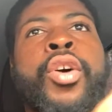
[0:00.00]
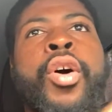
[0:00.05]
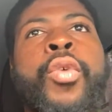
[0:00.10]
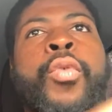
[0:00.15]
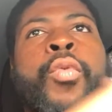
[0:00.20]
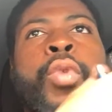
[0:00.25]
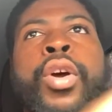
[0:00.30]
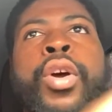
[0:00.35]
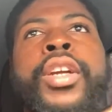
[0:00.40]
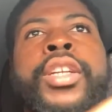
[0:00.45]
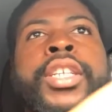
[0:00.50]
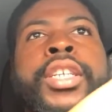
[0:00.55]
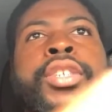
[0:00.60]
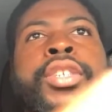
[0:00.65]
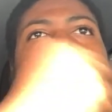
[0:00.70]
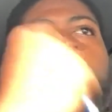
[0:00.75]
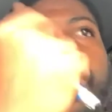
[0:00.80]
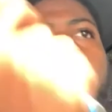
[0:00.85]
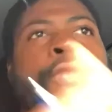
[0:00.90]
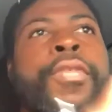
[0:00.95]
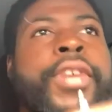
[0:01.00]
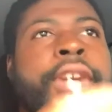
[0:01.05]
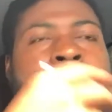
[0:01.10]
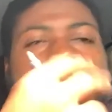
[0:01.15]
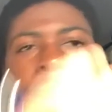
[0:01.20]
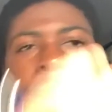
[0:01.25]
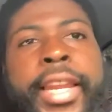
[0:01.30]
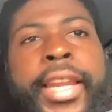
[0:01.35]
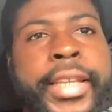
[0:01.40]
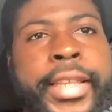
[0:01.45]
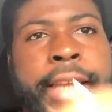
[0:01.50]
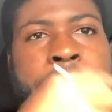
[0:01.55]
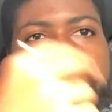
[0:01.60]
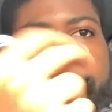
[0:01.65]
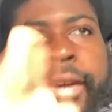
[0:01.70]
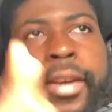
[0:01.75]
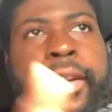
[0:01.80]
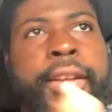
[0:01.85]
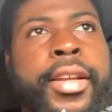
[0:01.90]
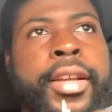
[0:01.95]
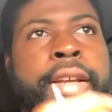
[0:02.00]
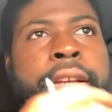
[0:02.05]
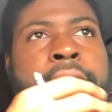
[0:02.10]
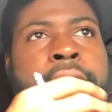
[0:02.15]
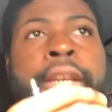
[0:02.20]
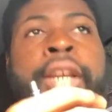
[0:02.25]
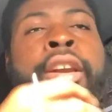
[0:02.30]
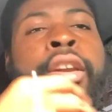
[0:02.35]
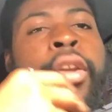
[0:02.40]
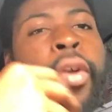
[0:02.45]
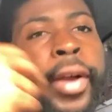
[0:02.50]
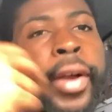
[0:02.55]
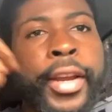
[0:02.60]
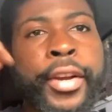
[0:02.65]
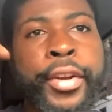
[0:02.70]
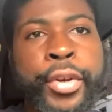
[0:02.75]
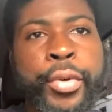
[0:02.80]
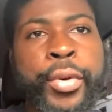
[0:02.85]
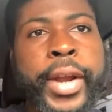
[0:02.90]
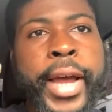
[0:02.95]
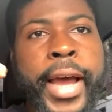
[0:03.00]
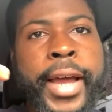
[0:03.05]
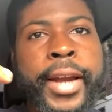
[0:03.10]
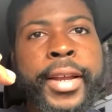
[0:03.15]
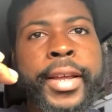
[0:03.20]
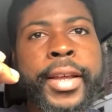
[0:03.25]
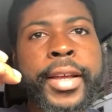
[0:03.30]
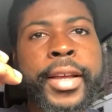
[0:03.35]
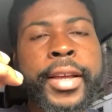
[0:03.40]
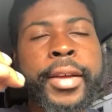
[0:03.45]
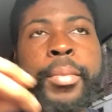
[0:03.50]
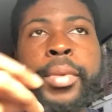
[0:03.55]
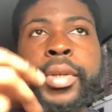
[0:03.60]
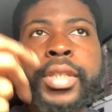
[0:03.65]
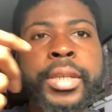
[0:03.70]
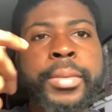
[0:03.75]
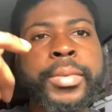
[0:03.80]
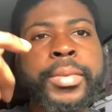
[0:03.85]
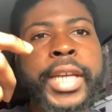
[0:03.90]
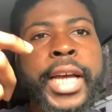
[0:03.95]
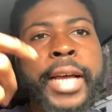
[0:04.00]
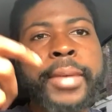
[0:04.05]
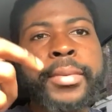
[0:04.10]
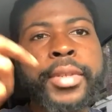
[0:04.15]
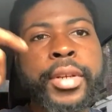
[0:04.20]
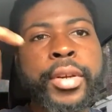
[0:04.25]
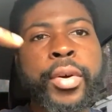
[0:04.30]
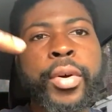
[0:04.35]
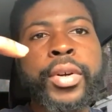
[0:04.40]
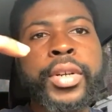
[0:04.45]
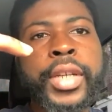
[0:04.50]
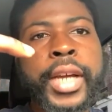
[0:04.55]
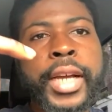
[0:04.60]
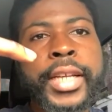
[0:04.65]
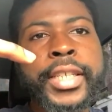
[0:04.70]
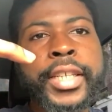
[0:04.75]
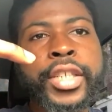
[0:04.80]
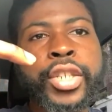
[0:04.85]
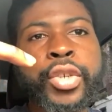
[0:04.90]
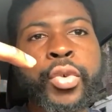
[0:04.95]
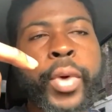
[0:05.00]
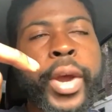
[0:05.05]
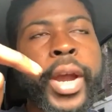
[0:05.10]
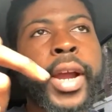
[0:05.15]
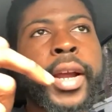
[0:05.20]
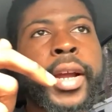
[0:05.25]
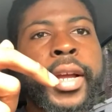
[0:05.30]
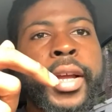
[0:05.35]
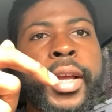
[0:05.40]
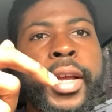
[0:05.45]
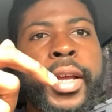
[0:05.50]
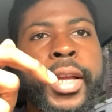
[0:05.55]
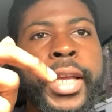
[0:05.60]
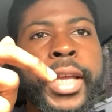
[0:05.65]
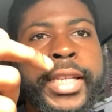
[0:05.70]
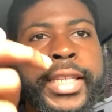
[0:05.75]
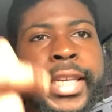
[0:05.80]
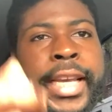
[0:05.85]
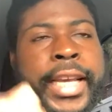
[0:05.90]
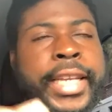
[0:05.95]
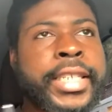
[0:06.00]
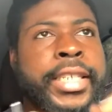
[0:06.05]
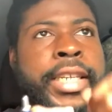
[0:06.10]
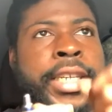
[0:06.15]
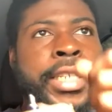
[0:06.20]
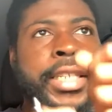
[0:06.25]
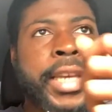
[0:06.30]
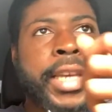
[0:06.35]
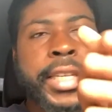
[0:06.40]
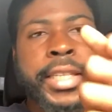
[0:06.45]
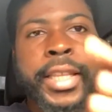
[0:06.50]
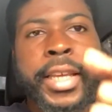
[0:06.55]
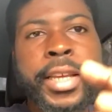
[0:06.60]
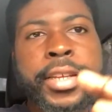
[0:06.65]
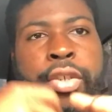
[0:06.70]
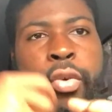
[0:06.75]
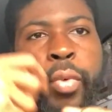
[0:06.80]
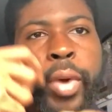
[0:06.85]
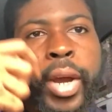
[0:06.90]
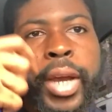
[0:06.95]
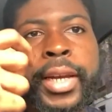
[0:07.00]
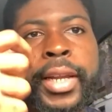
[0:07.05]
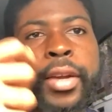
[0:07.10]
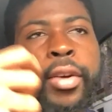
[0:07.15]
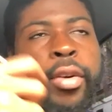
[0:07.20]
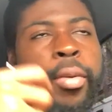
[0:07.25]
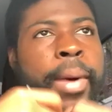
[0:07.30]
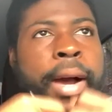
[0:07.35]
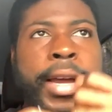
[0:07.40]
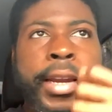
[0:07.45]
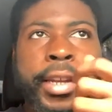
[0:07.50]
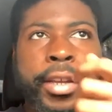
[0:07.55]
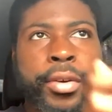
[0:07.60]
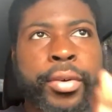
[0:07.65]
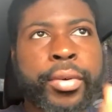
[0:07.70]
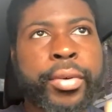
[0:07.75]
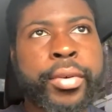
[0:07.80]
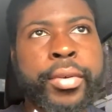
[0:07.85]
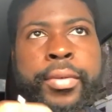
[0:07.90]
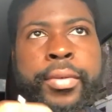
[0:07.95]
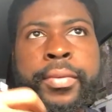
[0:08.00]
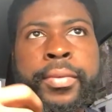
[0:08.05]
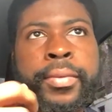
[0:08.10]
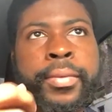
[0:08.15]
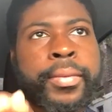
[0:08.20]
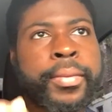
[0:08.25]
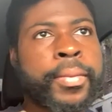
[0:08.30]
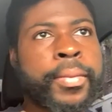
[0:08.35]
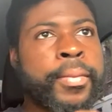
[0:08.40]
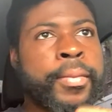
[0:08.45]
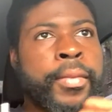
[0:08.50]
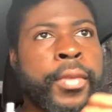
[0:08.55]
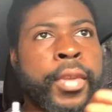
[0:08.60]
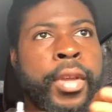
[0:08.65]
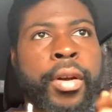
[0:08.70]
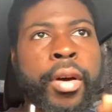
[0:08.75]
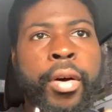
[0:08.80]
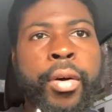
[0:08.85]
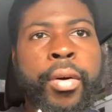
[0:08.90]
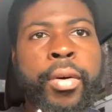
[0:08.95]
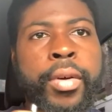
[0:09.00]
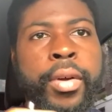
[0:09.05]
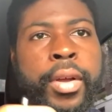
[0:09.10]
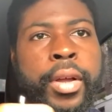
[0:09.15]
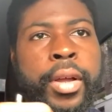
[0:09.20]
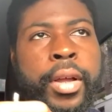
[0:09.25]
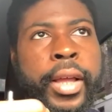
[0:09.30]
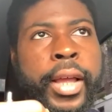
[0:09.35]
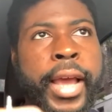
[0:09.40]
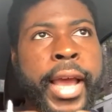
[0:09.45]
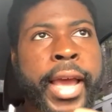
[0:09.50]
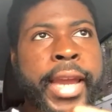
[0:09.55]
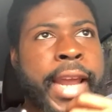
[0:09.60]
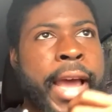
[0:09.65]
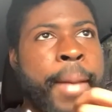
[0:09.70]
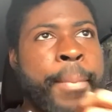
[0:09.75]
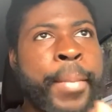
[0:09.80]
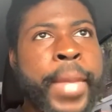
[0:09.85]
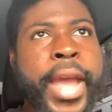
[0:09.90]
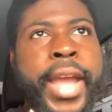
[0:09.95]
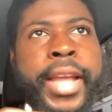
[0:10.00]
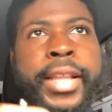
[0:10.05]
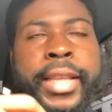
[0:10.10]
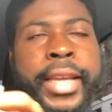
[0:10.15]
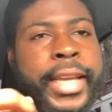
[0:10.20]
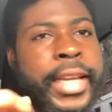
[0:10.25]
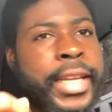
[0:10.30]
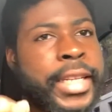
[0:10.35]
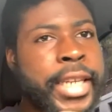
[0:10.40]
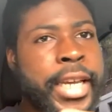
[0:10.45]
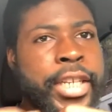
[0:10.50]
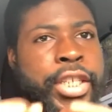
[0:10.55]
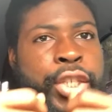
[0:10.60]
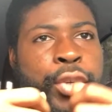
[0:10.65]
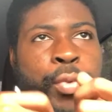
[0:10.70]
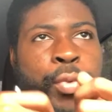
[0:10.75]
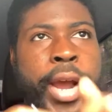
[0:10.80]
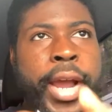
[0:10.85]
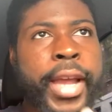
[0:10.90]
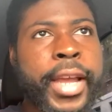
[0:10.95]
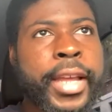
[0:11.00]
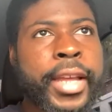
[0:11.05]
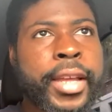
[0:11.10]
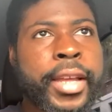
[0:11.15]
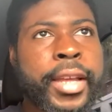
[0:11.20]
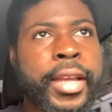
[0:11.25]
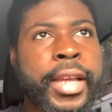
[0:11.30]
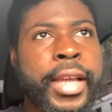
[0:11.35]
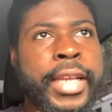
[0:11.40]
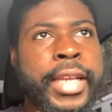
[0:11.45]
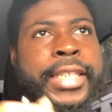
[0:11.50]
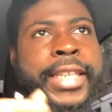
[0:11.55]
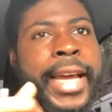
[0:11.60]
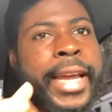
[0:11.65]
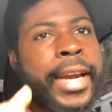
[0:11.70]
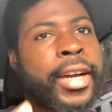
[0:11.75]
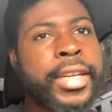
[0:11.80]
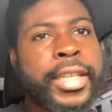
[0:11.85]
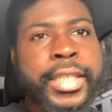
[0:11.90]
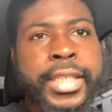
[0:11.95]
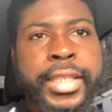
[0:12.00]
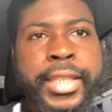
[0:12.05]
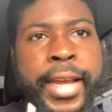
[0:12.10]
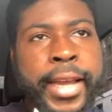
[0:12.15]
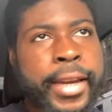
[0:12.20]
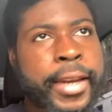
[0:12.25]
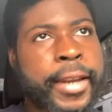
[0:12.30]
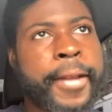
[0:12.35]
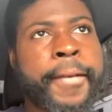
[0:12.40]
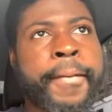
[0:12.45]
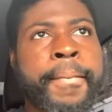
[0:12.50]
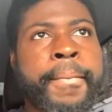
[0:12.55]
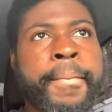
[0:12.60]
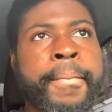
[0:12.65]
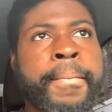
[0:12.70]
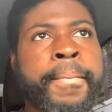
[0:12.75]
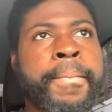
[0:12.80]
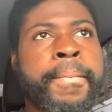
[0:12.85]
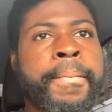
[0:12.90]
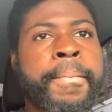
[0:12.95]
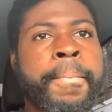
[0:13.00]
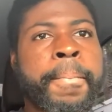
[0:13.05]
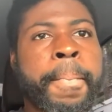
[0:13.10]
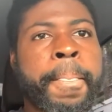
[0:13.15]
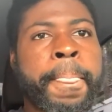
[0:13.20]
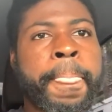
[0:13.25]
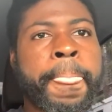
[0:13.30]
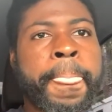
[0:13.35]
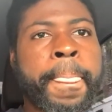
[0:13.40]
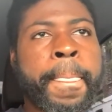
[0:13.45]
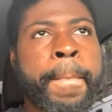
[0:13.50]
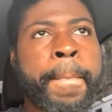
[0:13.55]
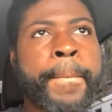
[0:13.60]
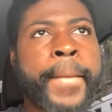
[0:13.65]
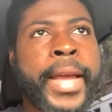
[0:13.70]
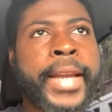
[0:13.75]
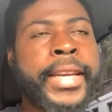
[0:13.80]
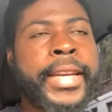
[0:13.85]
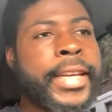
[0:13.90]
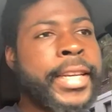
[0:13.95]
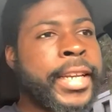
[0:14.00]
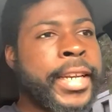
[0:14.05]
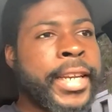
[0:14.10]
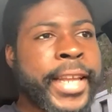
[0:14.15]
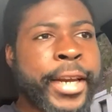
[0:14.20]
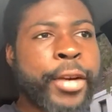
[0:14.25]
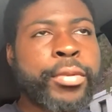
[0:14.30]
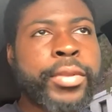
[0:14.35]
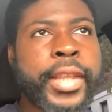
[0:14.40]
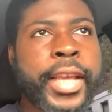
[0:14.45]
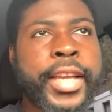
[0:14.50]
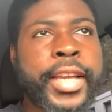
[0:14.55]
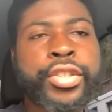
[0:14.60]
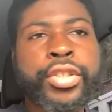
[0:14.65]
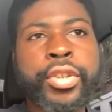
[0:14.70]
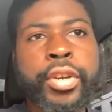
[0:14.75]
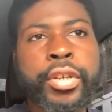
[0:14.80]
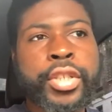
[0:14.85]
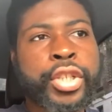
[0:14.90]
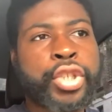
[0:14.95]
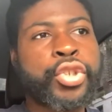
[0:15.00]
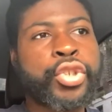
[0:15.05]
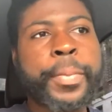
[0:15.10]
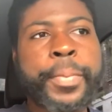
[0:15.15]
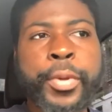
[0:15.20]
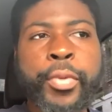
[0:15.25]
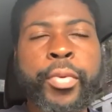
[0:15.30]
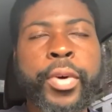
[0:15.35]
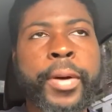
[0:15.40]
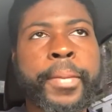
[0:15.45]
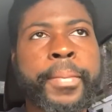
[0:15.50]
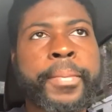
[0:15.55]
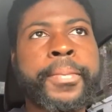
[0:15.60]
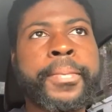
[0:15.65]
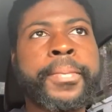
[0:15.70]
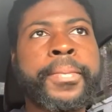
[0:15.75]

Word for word: don't work just overnight like that. The Lord can do that, but sometimes the Lord does it to where He takes He takes things away little by little. You know? And that main thing he takes away is that understanding. And then the little things start to trip you up.